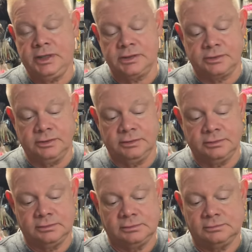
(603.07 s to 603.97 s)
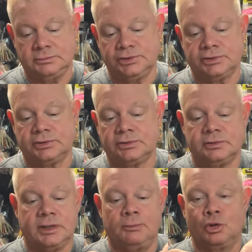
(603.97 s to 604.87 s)
Gizzard, which
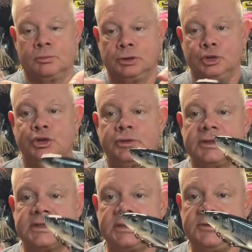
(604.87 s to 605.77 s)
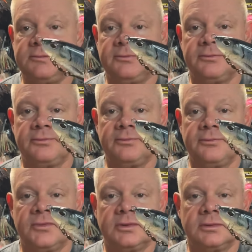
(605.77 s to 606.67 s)
got more blue to it, it seems.
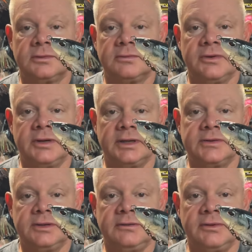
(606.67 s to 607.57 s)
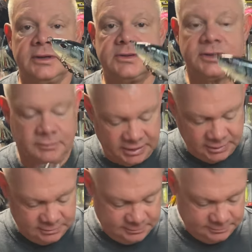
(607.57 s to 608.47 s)
Very nice, though. Very nice looking bait.
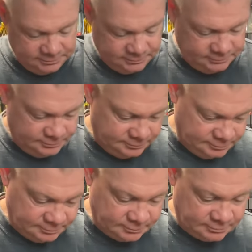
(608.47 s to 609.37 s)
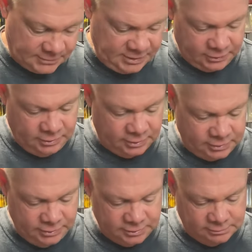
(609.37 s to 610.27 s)
I think they all look
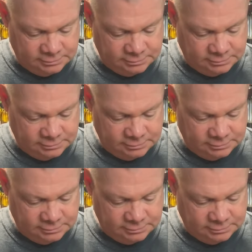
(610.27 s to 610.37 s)
good.